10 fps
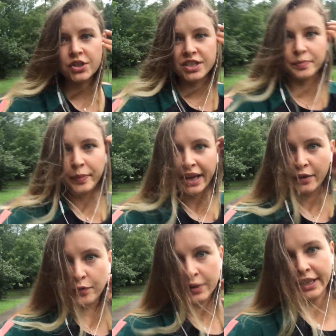just pay
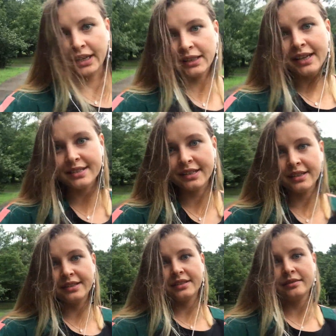for the
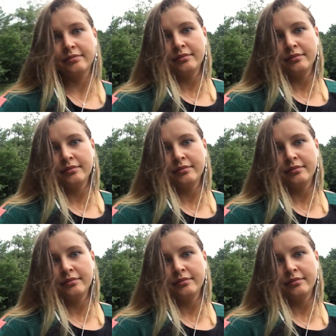classes,